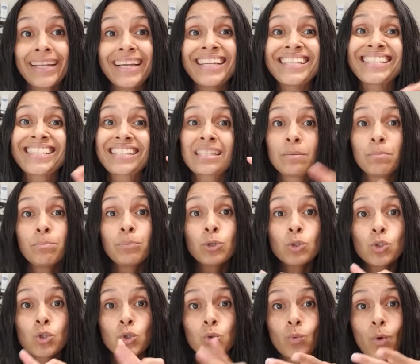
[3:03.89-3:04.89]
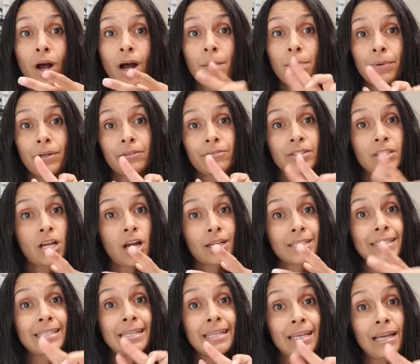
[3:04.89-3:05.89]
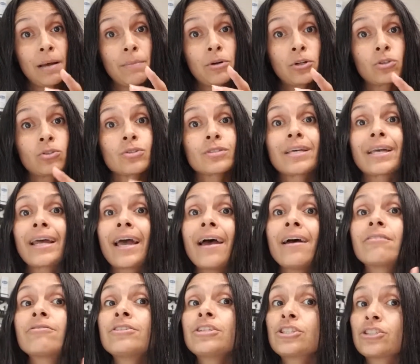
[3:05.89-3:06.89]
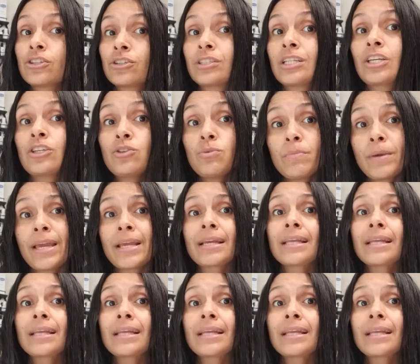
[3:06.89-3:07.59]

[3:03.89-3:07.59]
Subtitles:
a simple swap of toxic chemicals at every turn that you make,